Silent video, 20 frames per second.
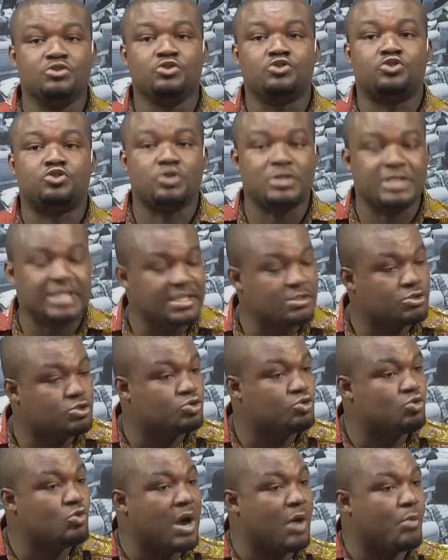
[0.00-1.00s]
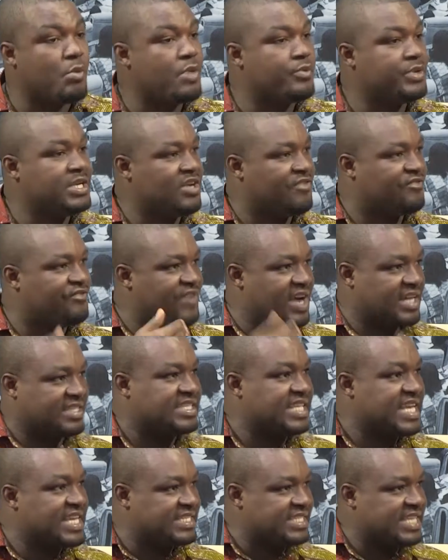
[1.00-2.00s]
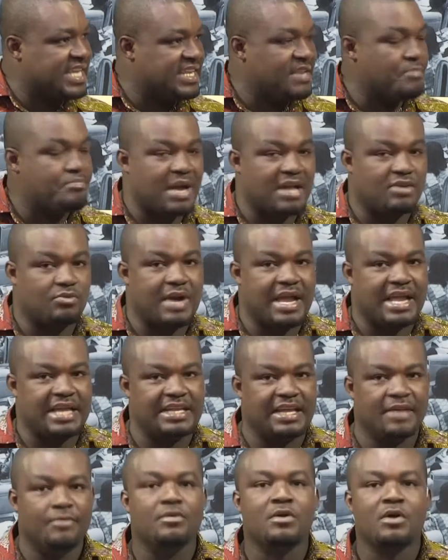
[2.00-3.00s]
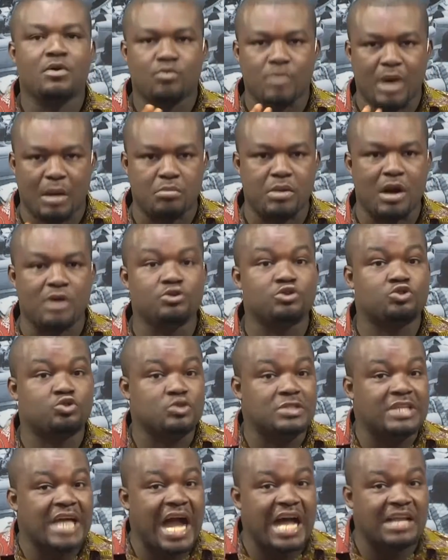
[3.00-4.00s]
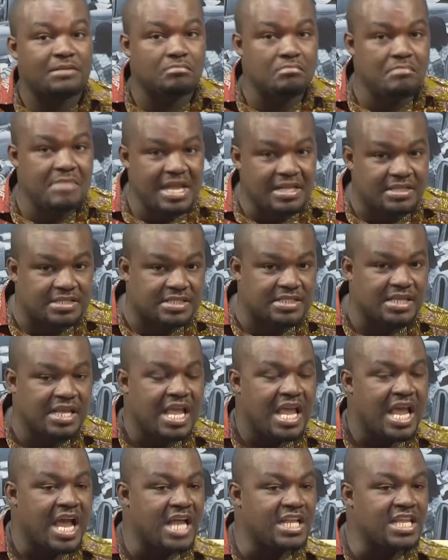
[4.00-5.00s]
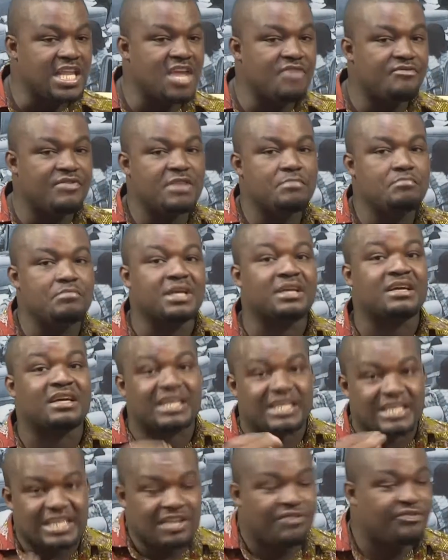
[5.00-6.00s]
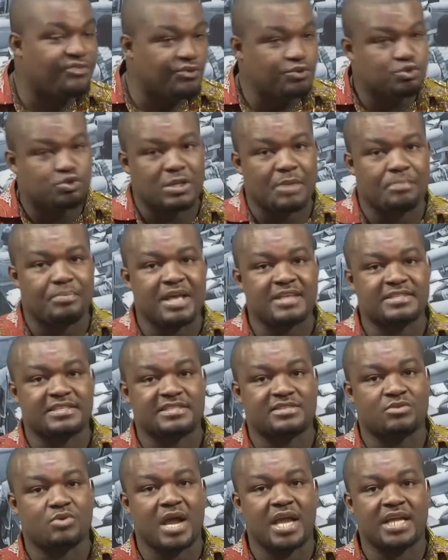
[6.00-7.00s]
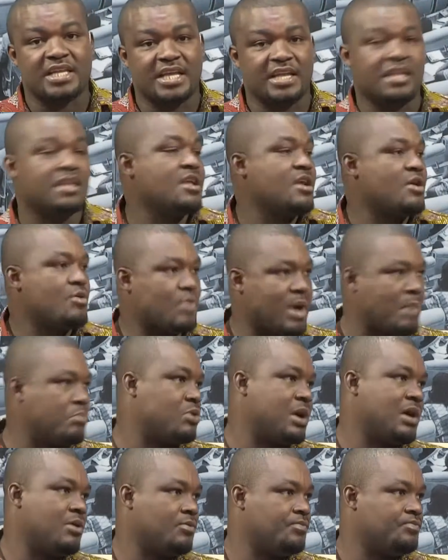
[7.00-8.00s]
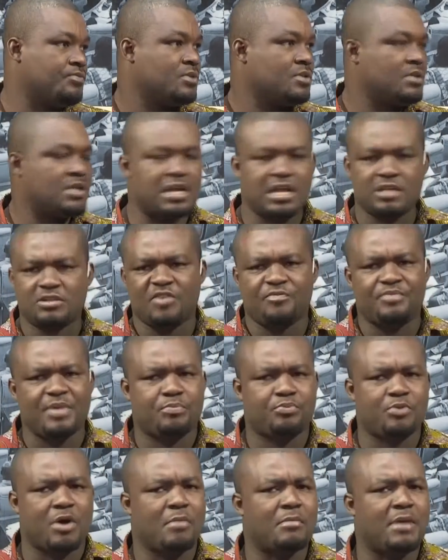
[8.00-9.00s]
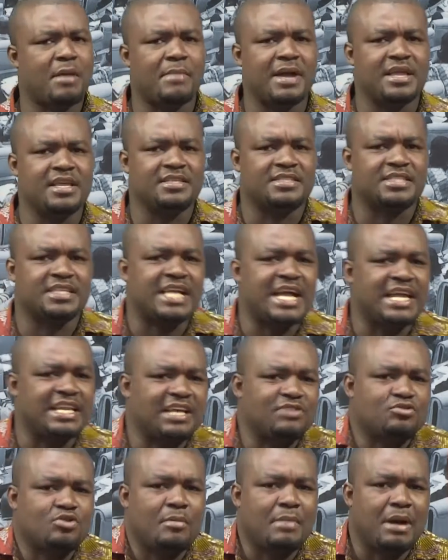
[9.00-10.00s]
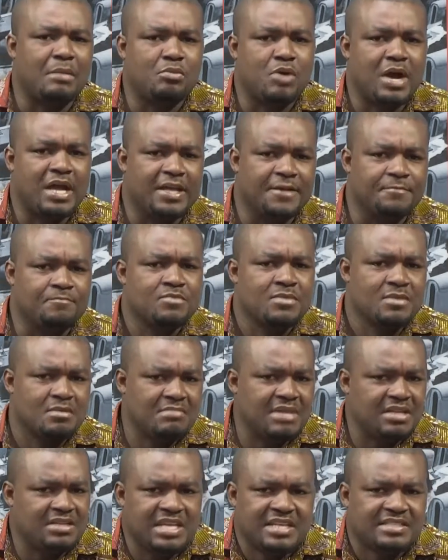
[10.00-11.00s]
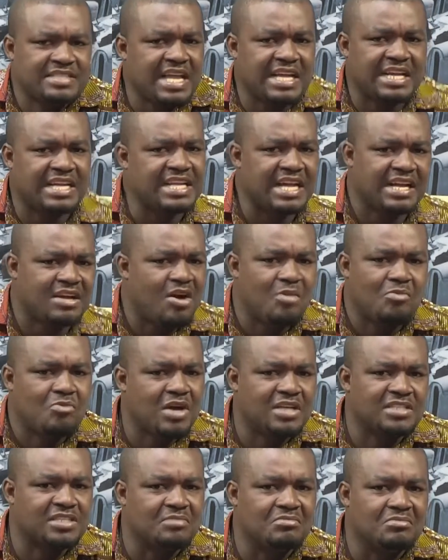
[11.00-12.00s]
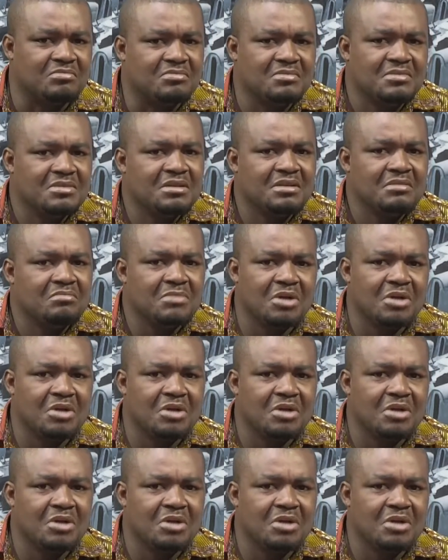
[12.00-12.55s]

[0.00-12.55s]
You shouldn't do away with the facts ese nipa no aye den wa bua. You should admit and even be grateful to the persons who are there wa bua. The lot of people am ama yesika na so ma bua yen, but the sign you come was them